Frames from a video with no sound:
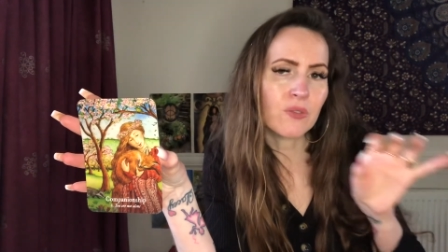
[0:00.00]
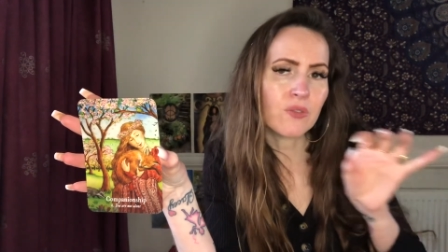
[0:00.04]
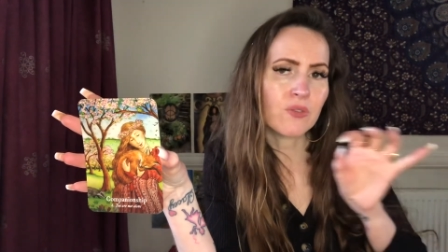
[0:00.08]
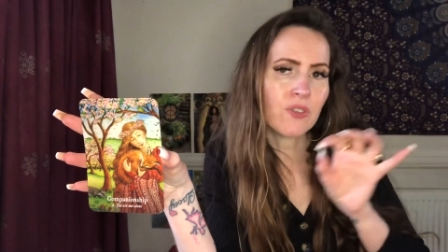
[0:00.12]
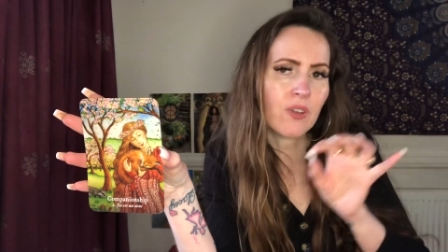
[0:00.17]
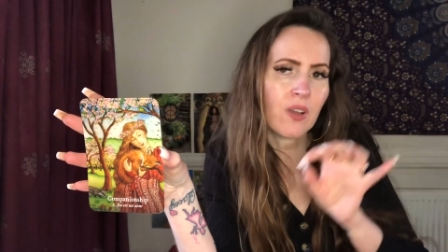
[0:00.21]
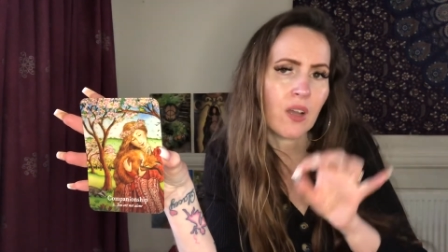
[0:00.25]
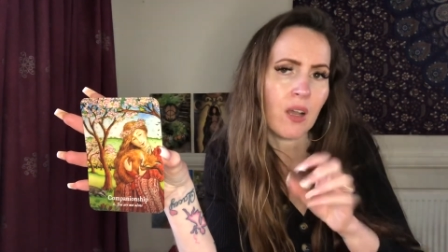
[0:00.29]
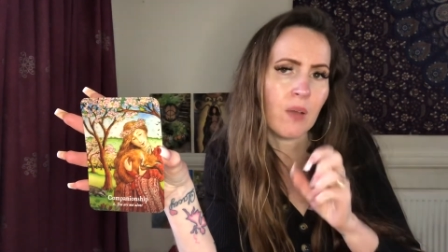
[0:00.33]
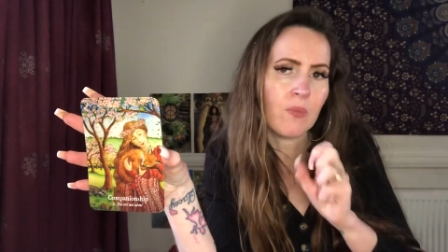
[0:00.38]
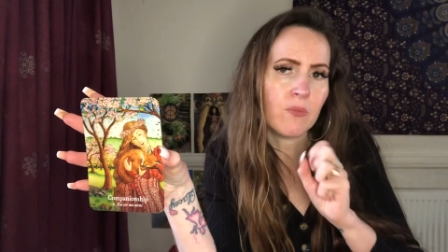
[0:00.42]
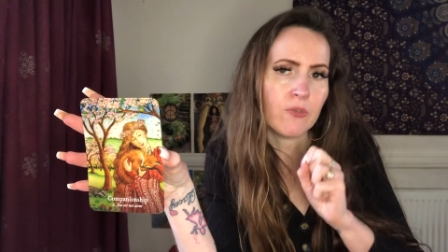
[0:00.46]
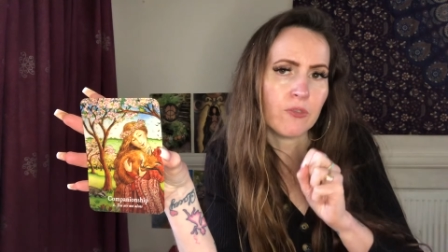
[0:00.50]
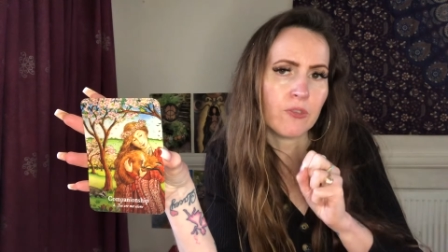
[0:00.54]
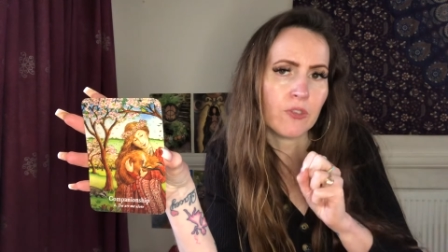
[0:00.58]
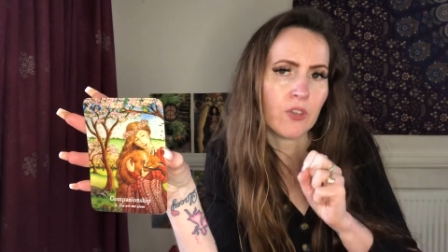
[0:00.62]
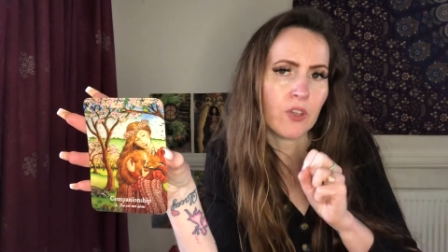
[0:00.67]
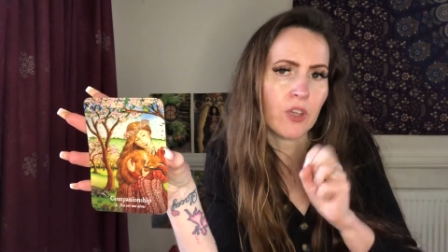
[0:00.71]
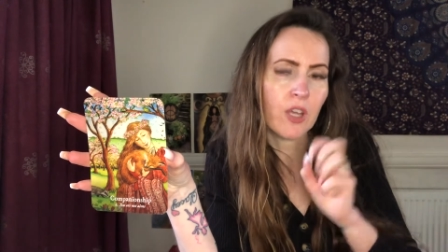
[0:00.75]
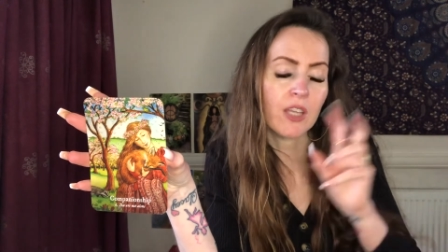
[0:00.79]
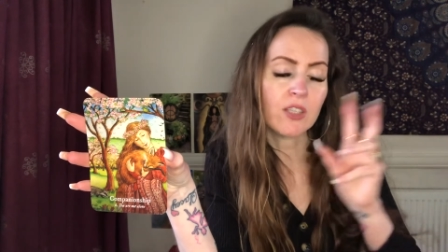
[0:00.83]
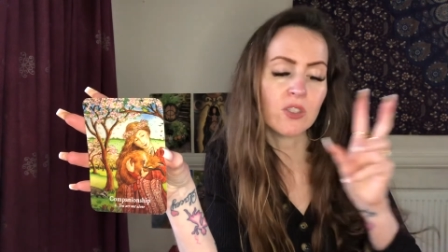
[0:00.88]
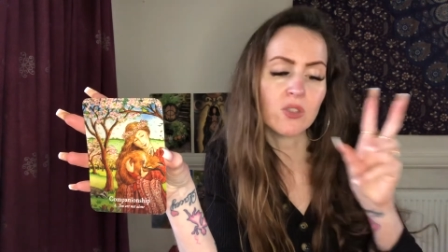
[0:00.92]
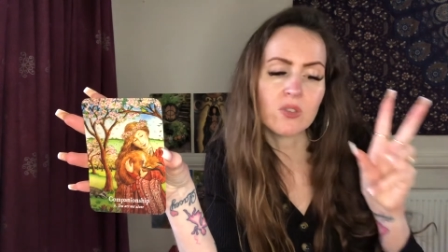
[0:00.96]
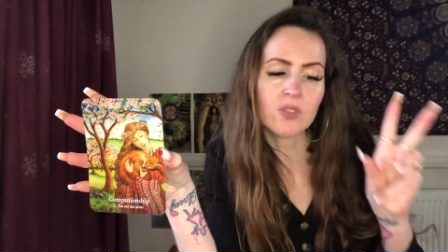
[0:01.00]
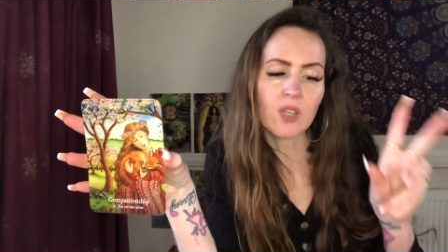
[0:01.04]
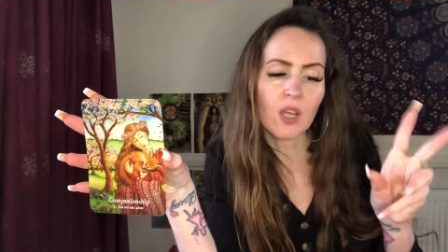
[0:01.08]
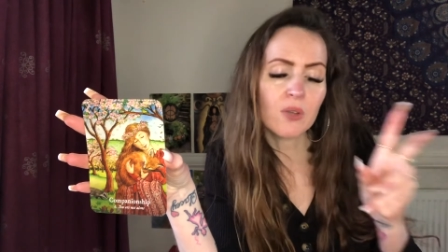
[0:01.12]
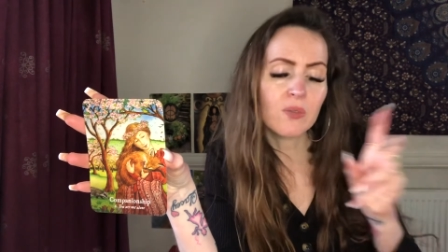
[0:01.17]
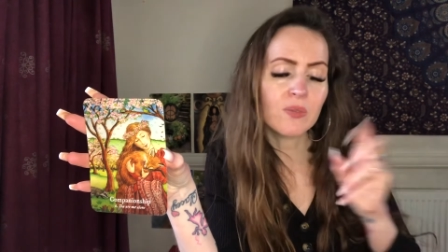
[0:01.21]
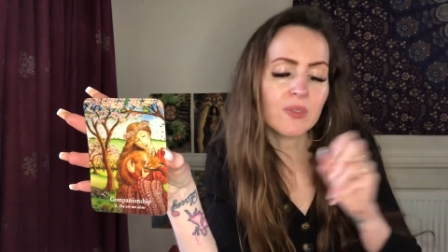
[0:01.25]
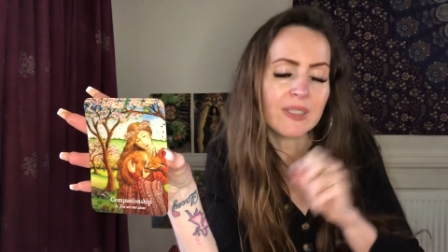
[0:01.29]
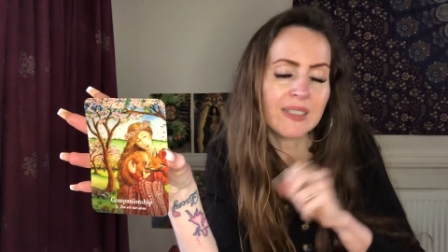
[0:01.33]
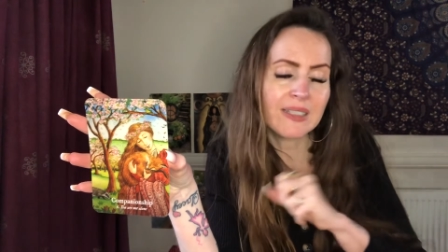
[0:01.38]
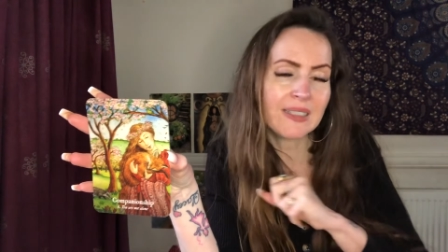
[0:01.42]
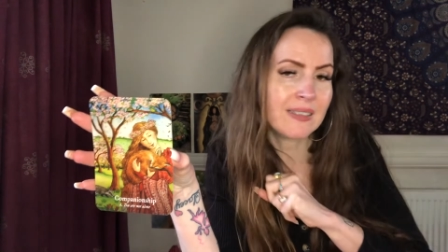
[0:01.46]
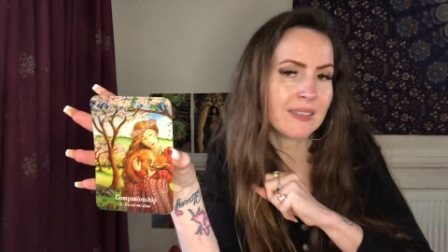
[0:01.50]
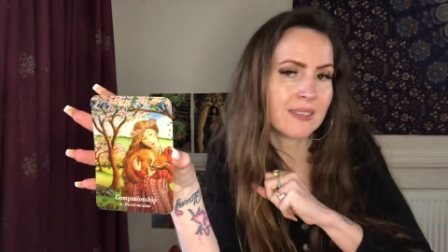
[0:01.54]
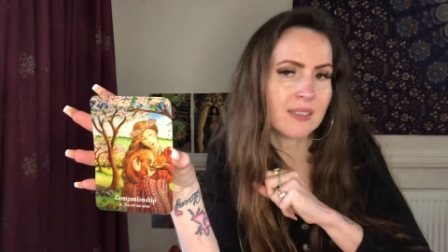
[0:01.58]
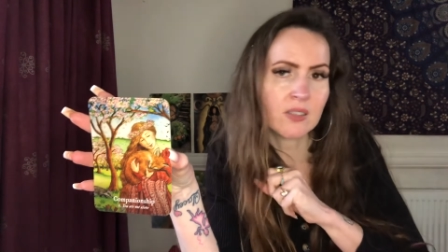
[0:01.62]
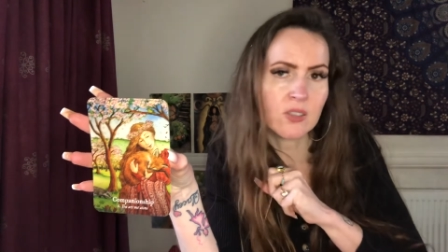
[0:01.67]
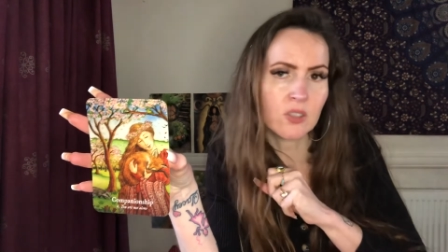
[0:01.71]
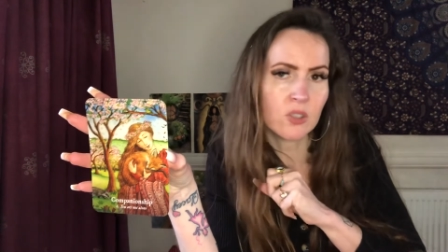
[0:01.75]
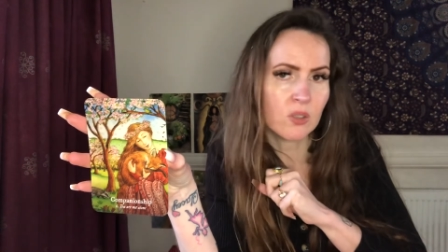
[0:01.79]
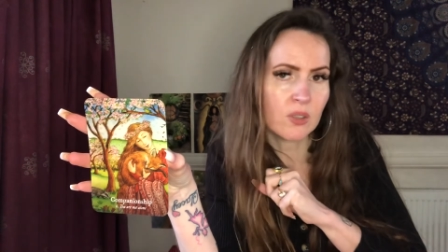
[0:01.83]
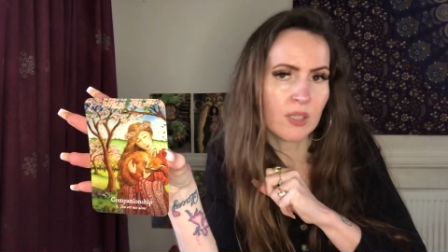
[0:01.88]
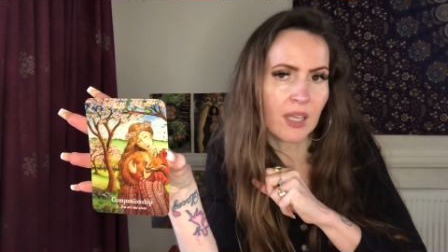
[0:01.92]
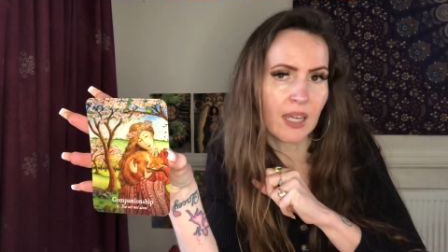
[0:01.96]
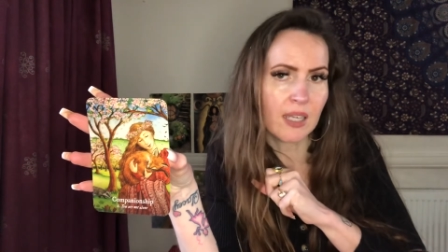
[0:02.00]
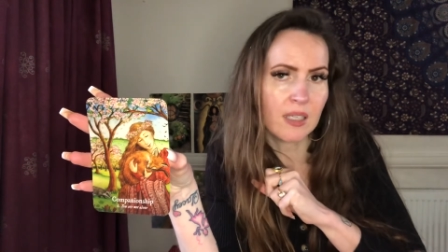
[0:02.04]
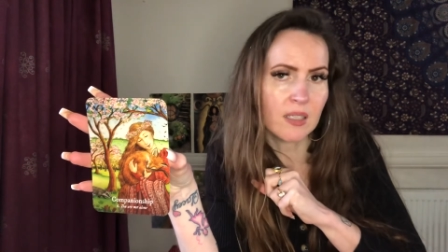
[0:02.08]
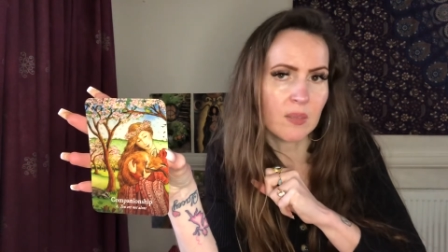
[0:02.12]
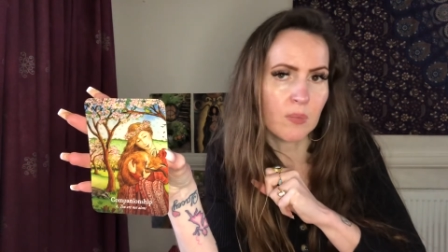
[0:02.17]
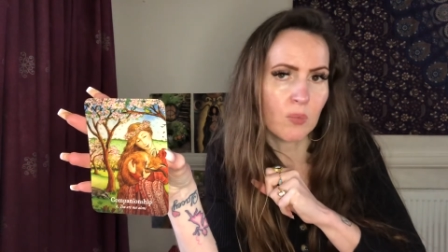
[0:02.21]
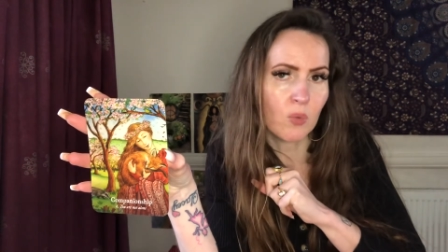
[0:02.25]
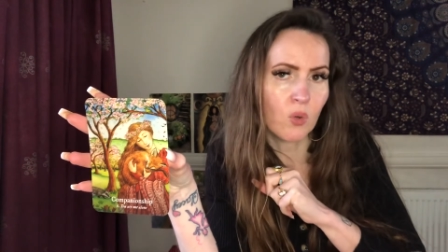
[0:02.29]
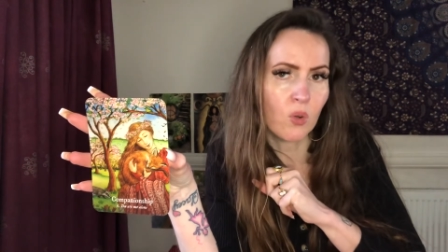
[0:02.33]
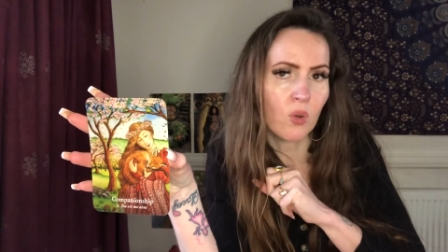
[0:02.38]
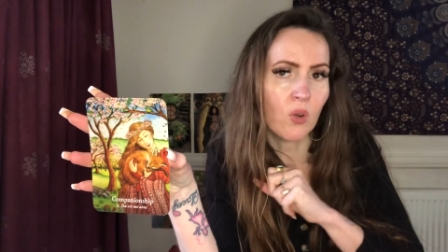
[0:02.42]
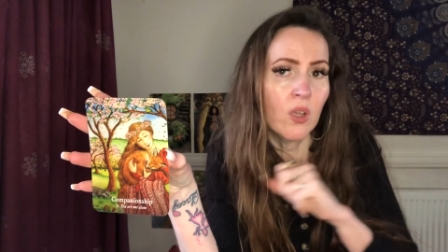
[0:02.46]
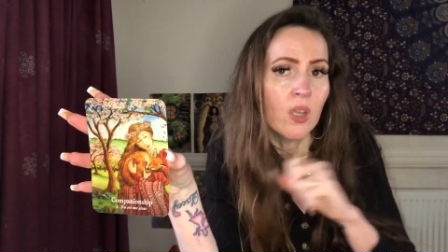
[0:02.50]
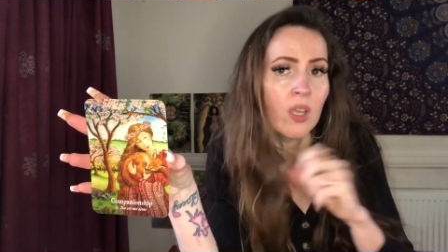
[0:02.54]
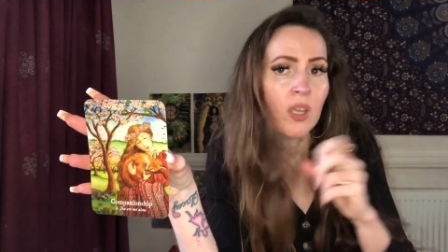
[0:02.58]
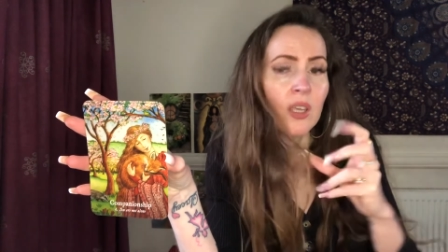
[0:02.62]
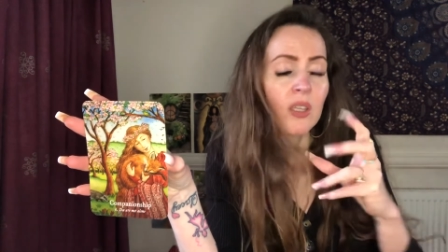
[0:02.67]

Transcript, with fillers: for comfort and you don't need to do that anymore.